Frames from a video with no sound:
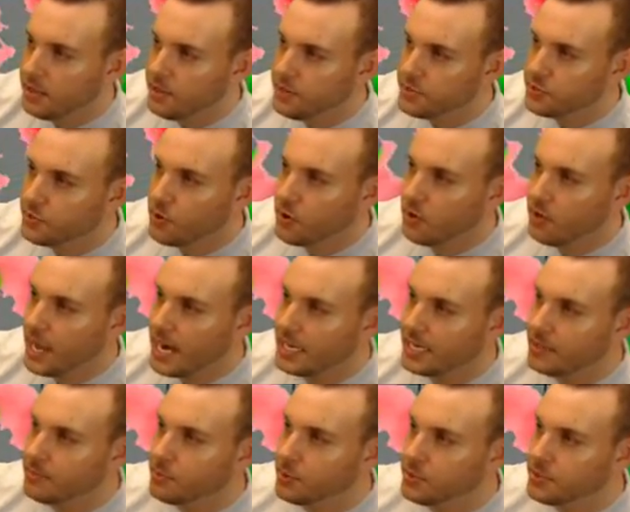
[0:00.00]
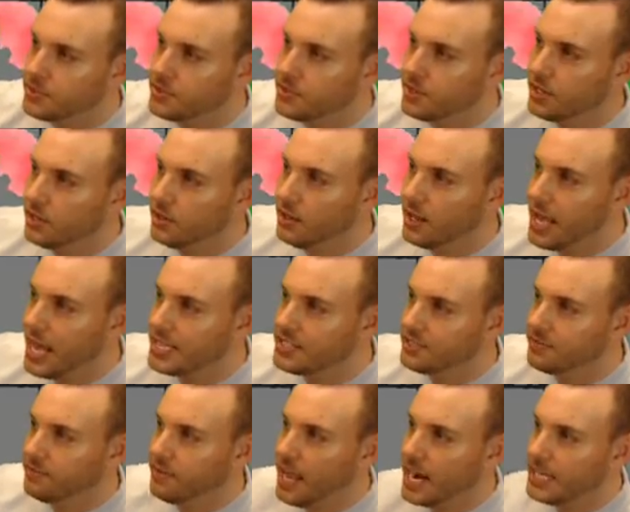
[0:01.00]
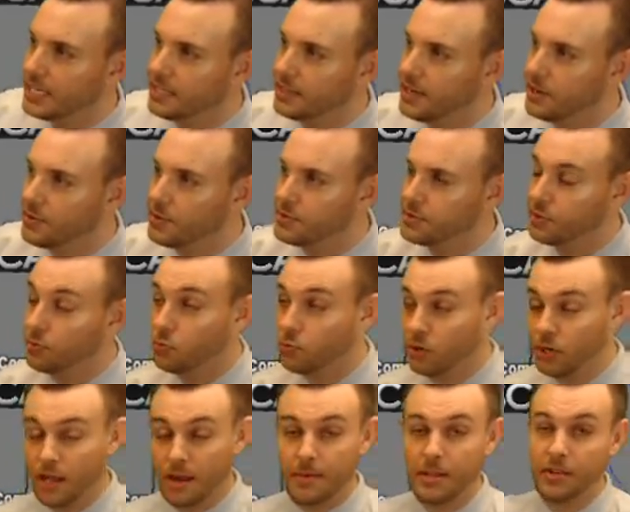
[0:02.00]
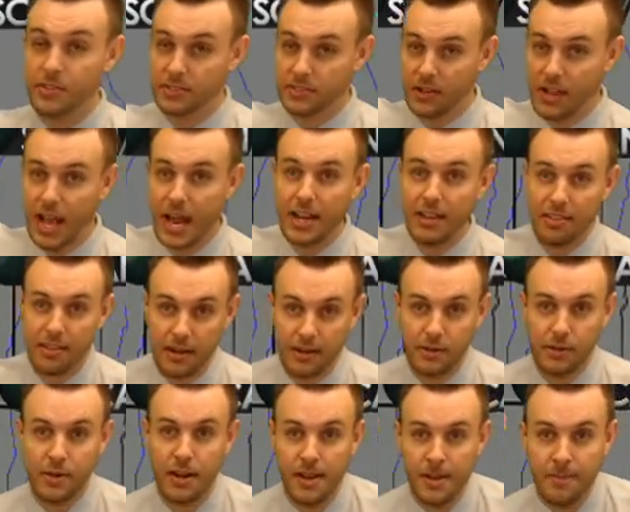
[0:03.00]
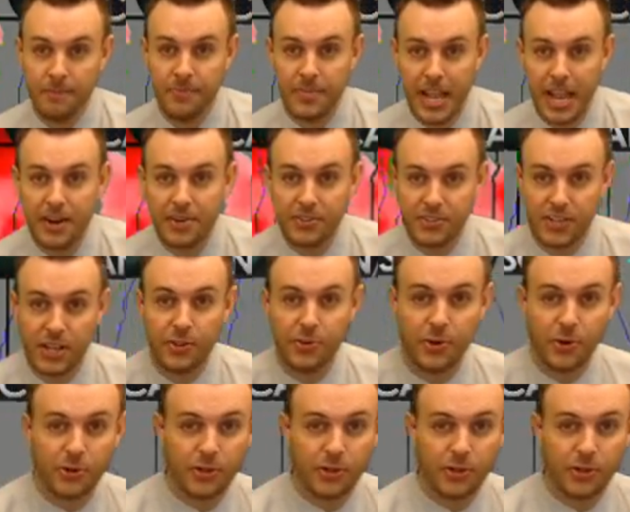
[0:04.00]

Those are all lightning bolts. Lots of lightning there. Those are real. I mean, there's a lot of thunder down in southern